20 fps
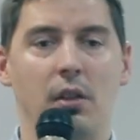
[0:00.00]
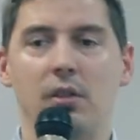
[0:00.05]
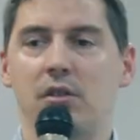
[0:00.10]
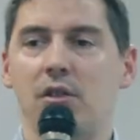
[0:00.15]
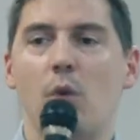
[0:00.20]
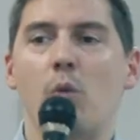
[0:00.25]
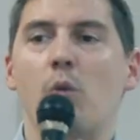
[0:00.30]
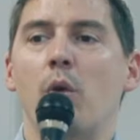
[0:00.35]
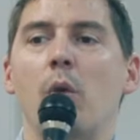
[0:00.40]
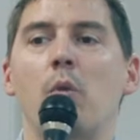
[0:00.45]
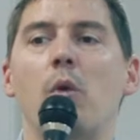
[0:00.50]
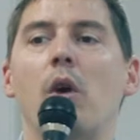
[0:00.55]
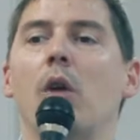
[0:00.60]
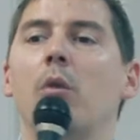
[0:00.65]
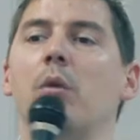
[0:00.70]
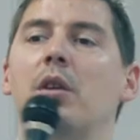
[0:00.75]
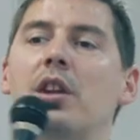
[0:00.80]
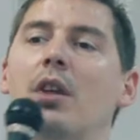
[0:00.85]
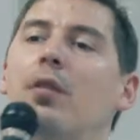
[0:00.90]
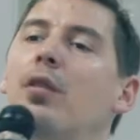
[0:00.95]
So we work
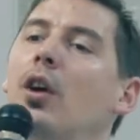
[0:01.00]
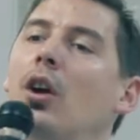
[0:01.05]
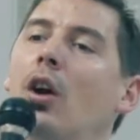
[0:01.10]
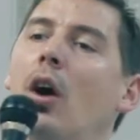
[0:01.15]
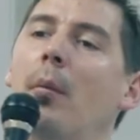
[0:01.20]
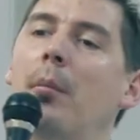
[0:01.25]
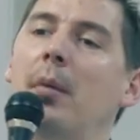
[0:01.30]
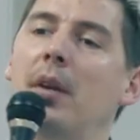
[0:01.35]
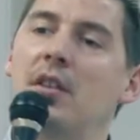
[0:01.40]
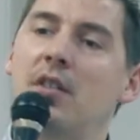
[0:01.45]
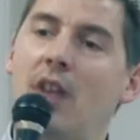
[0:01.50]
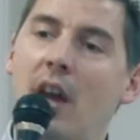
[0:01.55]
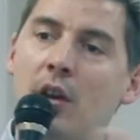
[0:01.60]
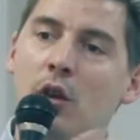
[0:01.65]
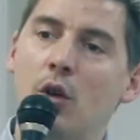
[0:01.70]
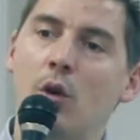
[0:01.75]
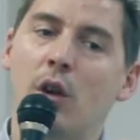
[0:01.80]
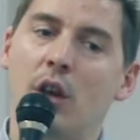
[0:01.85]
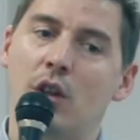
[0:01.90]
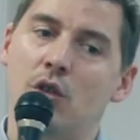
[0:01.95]
with different companies, and
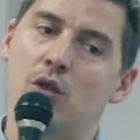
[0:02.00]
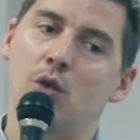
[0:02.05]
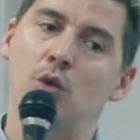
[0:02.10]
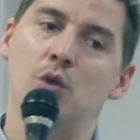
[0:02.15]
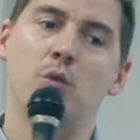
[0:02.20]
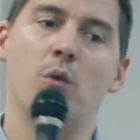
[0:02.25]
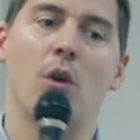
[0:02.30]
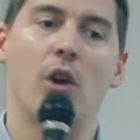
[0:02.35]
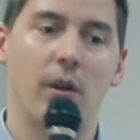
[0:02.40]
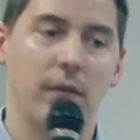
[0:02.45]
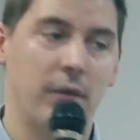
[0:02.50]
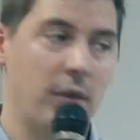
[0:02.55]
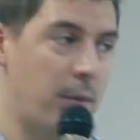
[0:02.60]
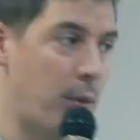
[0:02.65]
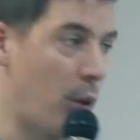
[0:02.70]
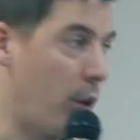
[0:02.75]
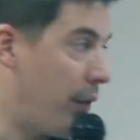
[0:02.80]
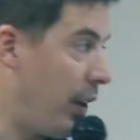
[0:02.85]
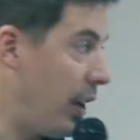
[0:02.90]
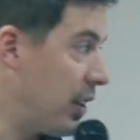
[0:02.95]
you can choose one of the
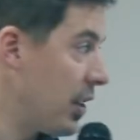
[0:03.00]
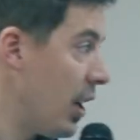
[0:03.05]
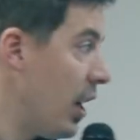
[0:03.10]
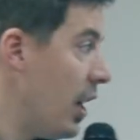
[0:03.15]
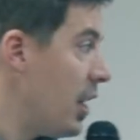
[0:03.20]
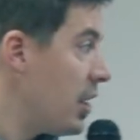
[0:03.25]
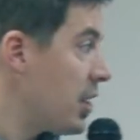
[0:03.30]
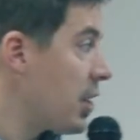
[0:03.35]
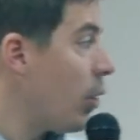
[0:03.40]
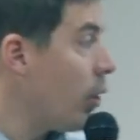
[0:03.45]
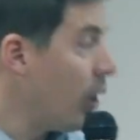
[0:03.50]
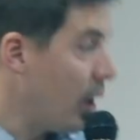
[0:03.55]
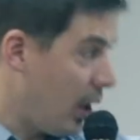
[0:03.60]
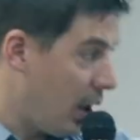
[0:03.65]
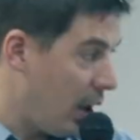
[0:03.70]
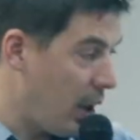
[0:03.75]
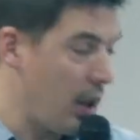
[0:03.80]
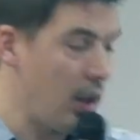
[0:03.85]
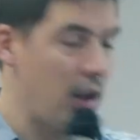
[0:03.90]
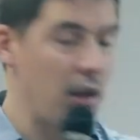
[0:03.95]
profiles. So
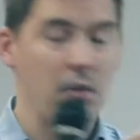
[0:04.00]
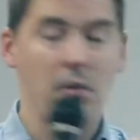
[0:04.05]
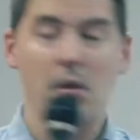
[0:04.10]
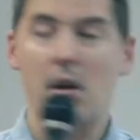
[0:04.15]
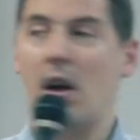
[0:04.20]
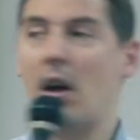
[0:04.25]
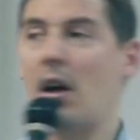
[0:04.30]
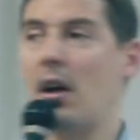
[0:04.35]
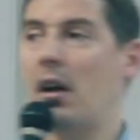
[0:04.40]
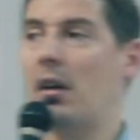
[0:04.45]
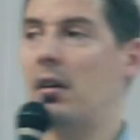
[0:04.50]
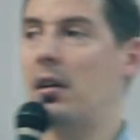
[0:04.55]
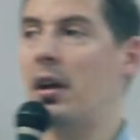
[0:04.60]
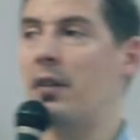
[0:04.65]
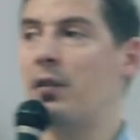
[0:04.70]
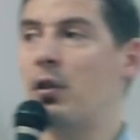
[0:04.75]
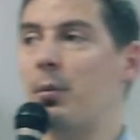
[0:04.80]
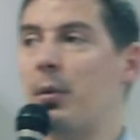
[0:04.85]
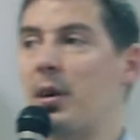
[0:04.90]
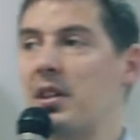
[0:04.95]

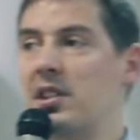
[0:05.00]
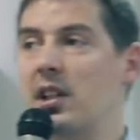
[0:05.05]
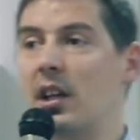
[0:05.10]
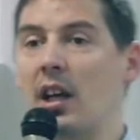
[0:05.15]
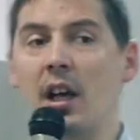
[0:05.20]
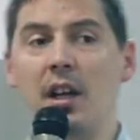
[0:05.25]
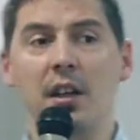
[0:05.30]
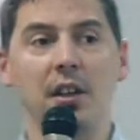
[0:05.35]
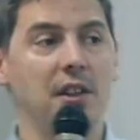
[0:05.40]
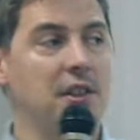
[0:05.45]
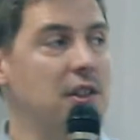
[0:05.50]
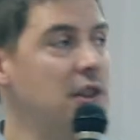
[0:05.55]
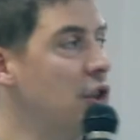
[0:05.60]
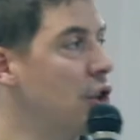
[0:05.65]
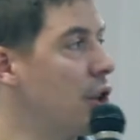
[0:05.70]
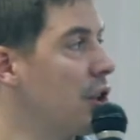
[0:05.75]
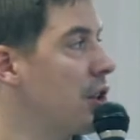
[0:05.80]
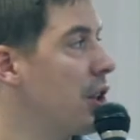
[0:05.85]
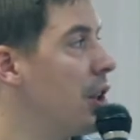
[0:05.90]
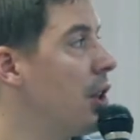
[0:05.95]
if you press again, this is
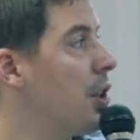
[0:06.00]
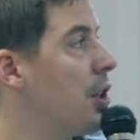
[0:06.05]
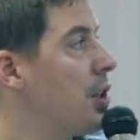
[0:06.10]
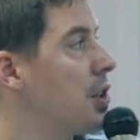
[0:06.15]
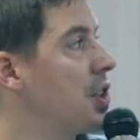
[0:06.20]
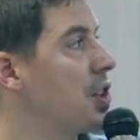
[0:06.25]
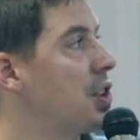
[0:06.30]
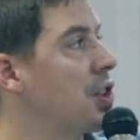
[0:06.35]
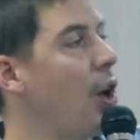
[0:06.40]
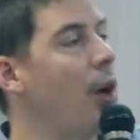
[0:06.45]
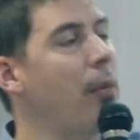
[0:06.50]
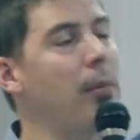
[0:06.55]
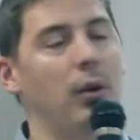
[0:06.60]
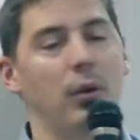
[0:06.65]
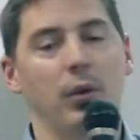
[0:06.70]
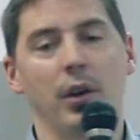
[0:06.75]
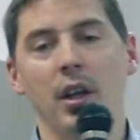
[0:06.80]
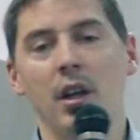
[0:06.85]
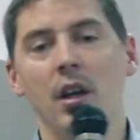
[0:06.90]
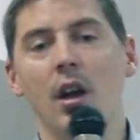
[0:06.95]
just a
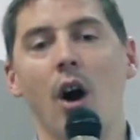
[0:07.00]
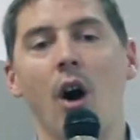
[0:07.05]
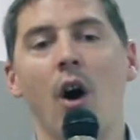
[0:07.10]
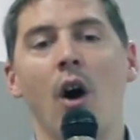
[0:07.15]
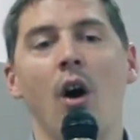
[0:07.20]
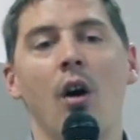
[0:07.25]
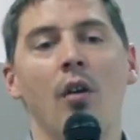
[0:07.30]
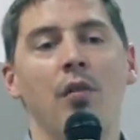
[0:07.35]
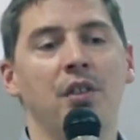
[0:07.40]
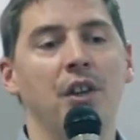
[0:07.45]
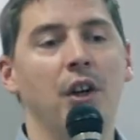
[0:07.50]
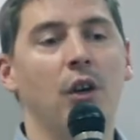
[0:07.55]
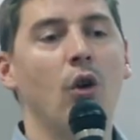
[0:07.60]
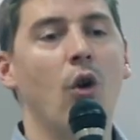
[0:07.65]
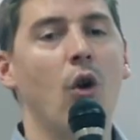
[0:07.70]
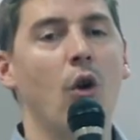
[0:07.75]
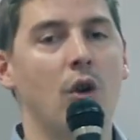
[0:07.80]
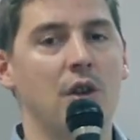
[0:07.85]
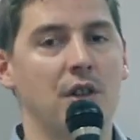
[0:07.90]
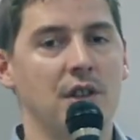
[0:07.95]
summary of the
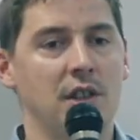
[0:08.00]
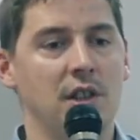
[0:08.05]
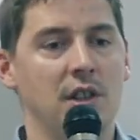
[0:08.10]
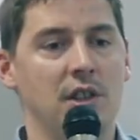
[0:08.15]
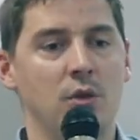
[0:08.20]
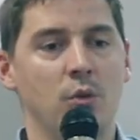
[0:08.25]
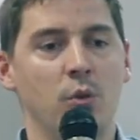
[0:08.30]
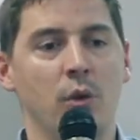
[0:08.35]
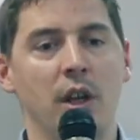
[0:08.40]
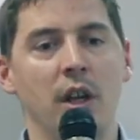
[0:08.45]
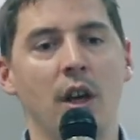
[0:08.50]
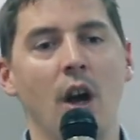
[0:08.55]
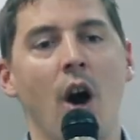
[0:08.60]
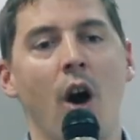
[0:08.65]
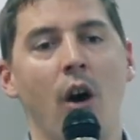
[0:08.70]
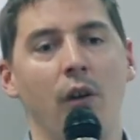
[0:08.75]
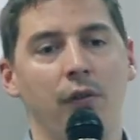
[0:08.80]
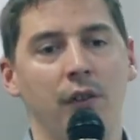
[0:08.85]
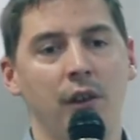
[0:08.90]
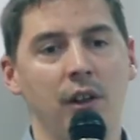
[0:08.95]
courses we
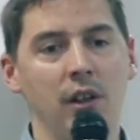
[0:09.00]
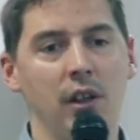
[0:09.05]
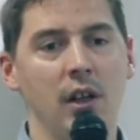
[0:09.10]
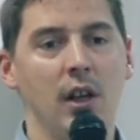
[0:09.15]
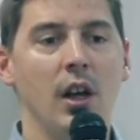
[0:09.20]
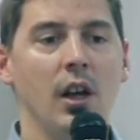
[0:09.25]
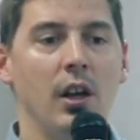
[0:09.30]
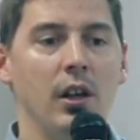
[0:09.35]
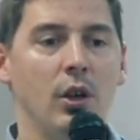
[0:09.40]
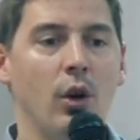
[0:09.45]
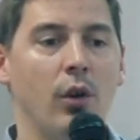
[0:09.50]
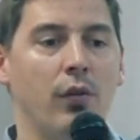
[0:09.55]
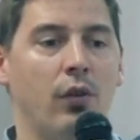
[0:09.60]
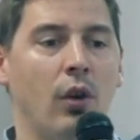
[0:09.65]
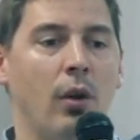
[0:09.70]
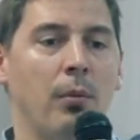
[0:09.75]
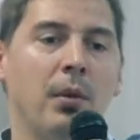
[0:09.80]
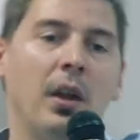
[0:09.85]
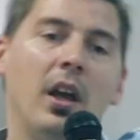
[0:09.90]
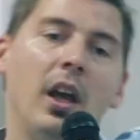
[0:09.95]
offer, you know,
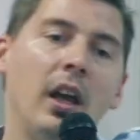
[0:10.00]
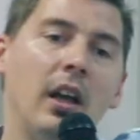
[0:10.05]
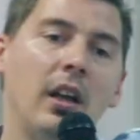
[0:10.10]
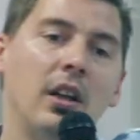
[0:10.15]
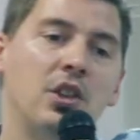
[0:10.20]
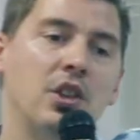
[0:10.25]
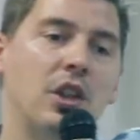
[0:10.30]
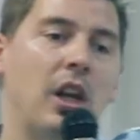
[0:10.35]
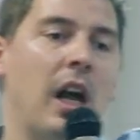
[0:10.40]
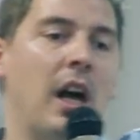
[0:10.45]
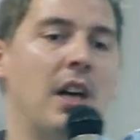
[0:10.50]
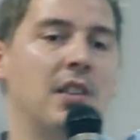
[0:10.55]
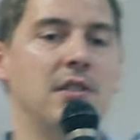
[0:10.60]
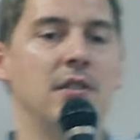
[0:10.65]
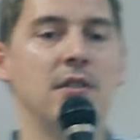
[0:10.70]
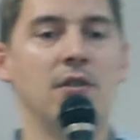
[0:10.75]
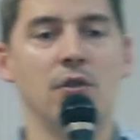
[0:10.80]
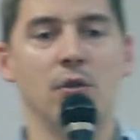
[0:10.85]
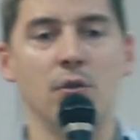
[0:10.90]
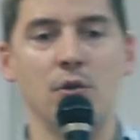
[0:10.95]
from the English
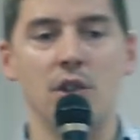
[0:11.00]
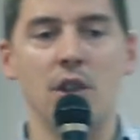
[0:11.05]
classes to